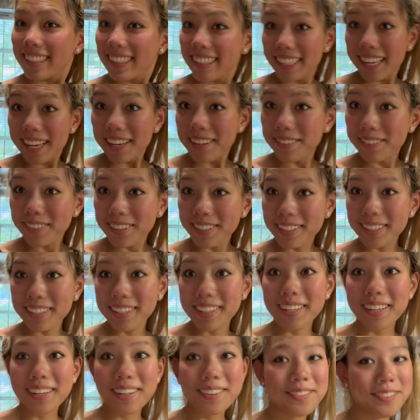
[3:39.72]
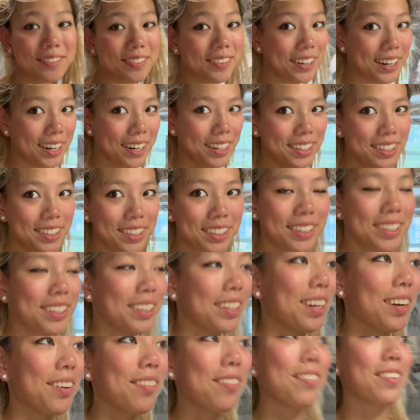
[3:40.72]
day one of Rush
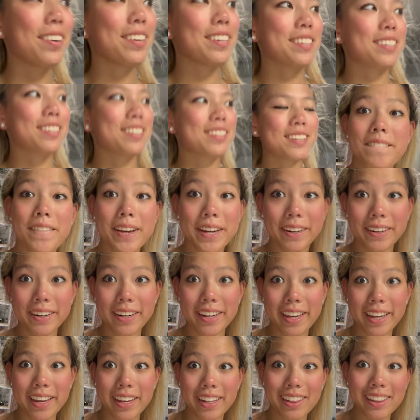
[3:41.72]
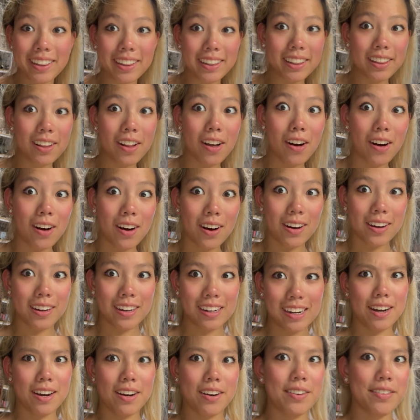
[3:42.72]
was very
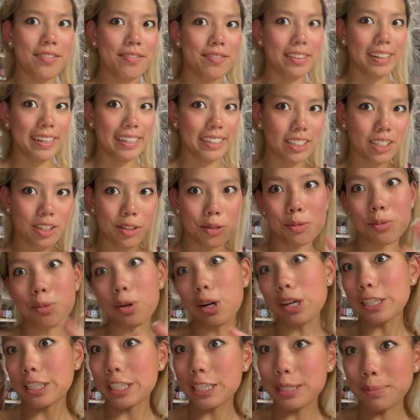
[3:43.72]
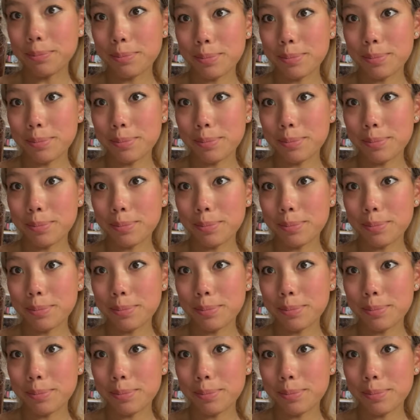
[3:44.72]
long of like just watching